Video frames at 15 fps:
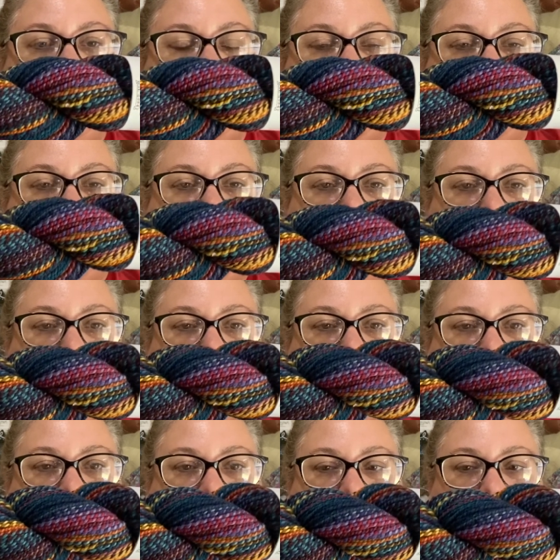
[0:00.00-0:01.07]
you look on their
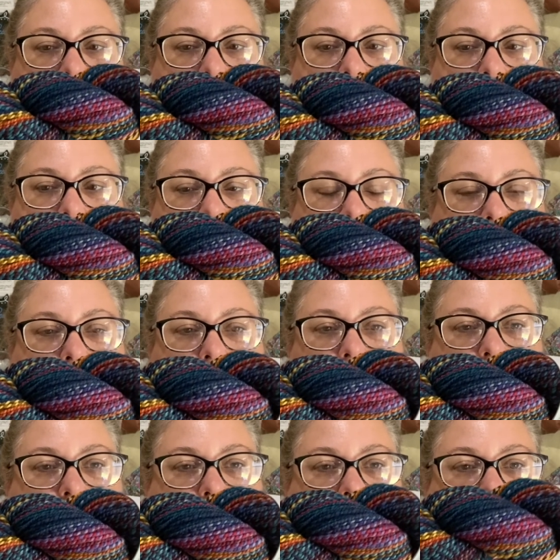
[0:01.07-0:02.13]
website and you look at
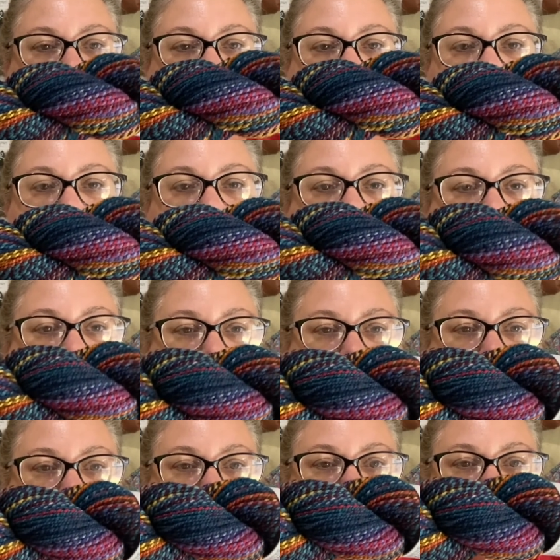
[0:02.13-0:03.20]
it, all
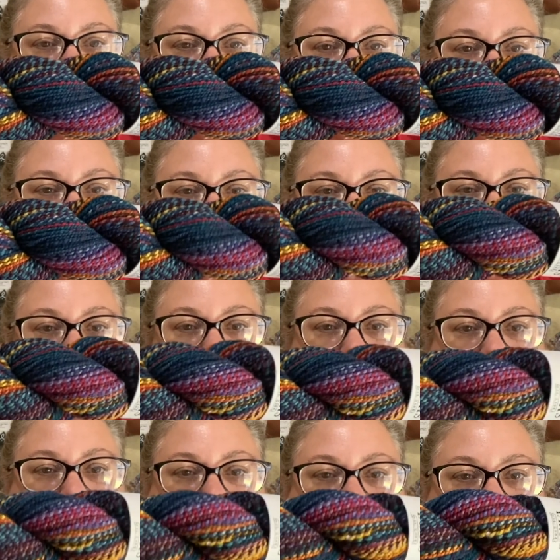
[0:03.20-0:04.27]
their skeins look
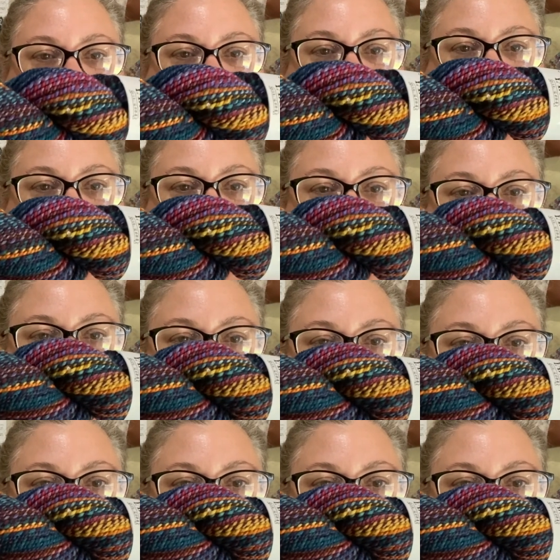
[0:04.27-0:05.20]
completely different.